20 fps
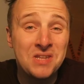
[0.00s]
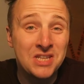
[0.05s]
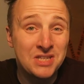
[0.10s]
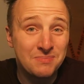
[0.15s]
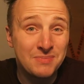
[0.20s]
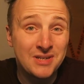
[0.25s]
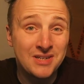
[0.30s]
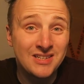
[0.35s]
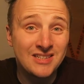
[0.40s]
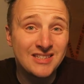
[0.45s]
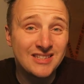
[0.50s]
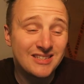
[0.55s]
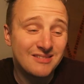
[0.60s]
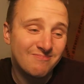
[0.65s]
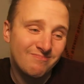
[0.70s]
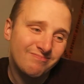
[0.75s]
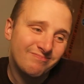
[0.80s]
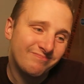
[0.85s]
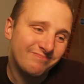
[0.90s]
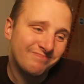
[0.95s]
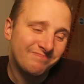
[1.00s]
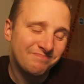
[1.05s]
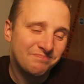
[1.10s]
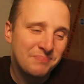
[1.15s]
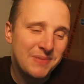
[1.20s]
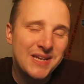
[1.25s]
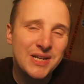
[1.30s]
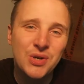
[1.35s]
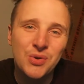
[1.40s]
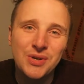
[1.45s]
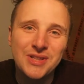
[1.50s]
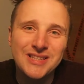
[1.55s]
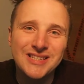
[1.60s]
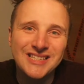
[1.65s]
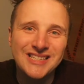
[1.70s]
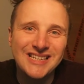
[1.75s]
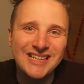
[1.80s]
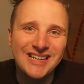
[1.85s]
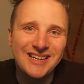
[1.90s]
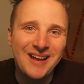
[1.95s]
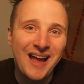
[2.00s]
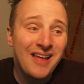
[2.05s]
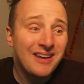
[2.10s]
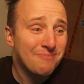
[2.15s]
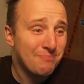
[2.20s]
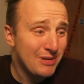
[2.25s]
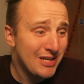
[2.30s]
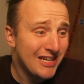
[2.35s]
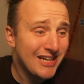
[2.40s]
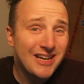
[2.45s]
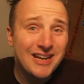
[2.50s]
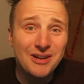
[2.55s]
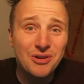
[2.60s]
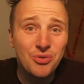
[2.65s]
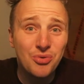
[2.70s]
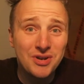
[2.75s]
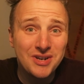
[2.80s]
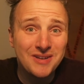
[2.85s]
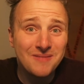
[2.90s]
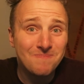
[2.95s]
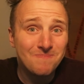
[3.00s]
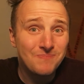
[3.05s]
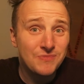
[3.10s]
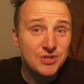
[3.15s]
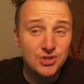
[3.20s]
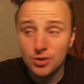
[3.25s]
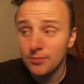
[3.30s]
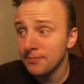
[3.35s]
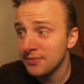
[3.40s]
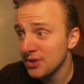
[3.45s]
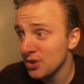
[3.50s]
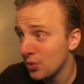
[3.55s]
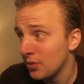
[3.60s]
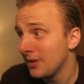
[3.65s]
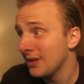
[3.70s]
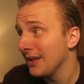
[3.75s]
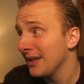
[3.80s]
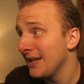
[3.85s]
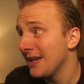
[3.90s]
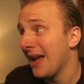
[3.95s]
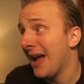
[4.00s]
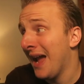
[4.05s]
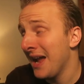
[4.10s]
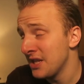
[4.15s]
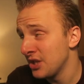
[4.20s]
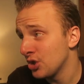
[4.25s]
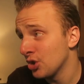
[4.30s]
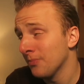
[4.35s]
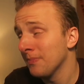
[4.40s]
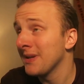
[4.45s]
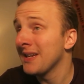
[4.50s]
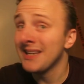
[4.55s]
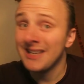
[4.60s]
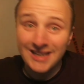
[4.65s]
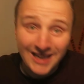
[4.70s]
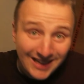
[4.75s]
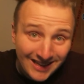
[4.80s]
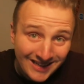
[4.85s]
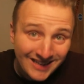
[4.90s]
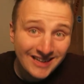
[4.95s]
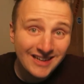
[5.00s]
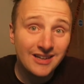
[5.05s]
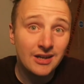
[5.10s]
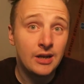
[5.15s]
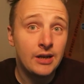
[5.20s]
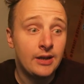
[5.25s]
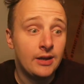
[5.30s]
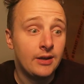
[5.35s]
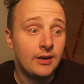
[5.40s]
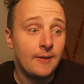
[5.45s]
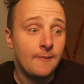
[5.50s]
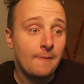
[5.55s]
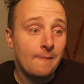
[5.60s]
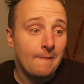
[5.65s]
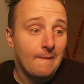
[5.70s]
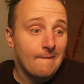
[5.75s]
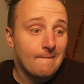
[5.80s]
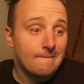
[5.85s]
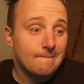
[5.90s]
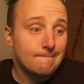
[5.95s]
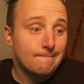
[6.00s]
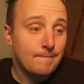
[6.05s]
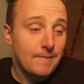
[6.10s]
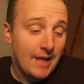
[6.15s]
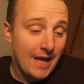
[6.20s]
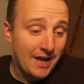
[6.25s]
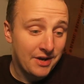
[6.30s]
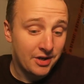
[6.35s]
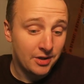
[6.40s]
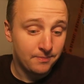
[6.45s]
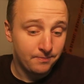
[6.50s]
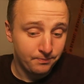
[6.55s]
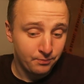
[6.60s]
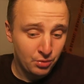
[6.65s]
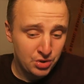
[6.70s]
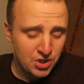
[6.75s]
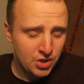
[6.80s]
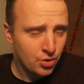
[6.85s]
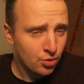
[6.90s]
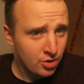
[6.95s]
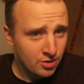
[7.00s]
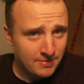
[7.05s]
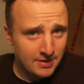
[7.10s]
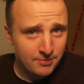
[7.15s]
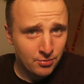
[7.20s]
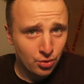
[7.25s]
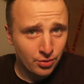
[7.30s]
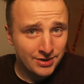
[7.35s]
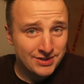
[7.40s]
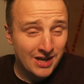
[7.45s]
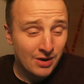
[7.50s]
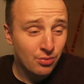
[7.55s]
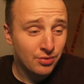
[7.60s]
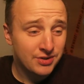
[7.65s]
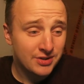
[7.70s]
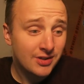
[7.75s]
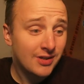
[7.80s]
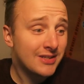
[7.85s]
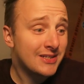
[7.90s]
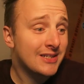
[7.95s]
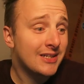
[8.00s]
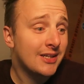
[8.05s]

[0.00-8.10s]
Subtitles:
it's because Peter Quinn's a dick, and Peter Quinn subsequently ended up killing Hannah, which annoyed me more because I wanted her